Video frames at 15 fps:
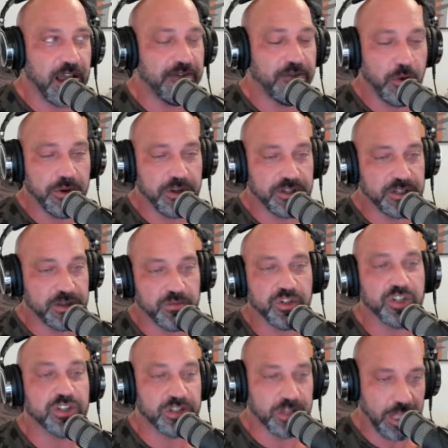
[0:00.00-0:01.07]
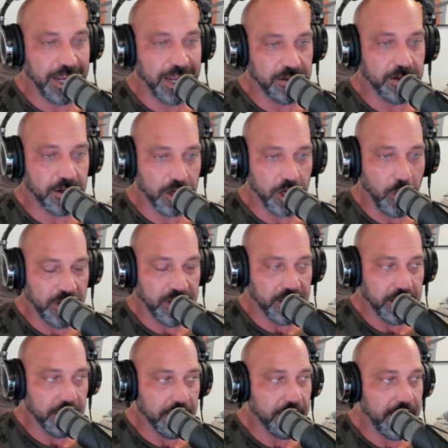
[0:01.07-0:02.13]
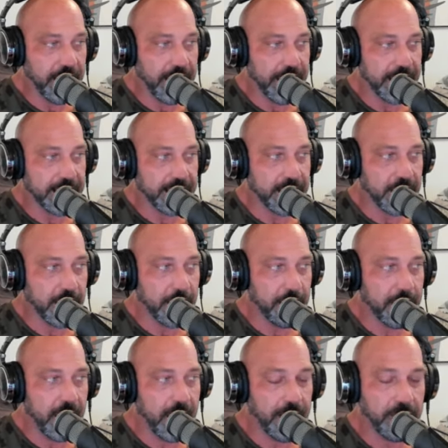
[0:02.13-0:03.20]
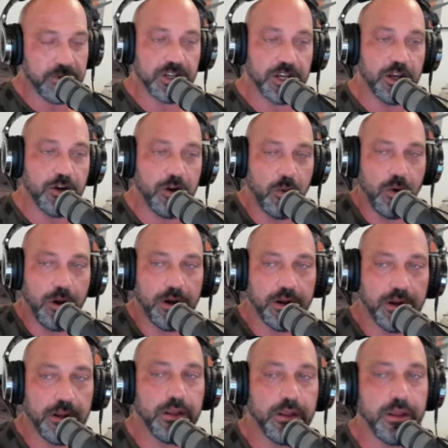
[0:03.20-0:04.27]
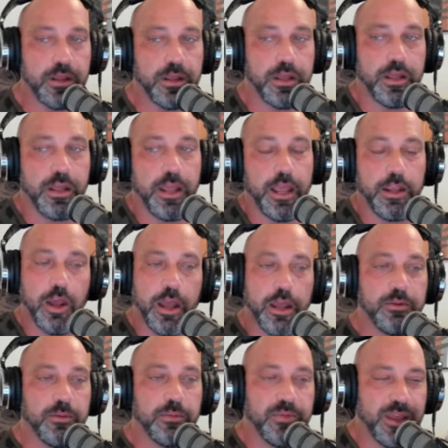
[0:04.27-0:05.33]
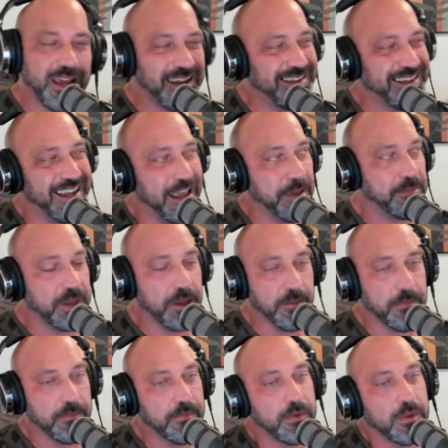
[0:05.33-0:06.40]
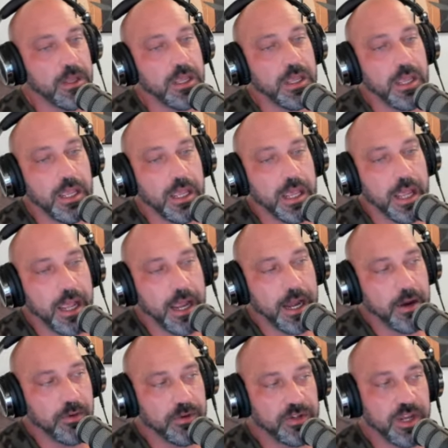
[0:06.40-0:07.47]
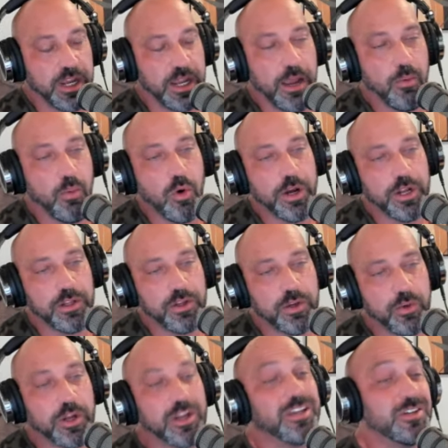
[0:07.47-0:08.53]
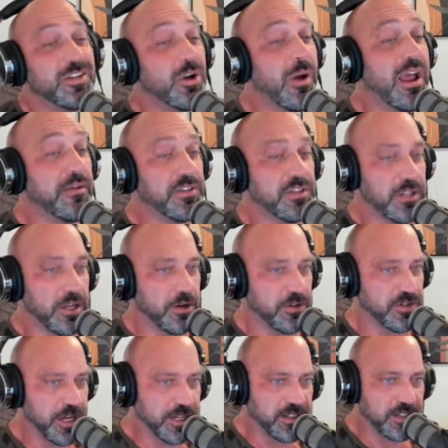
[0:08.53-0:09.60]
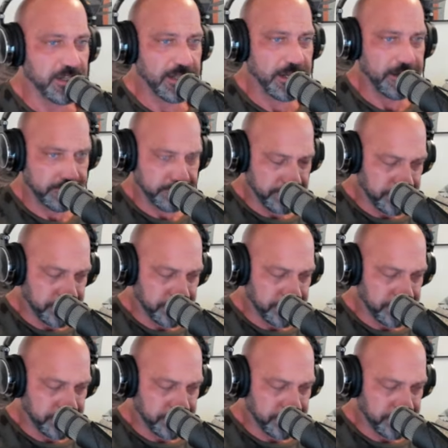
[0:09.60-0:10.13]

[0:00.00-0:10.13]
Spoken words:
always just liked going there. And I was like, you know what? I think I DM'd them. And I was like, I wanted to, because, I have stickers that I send out.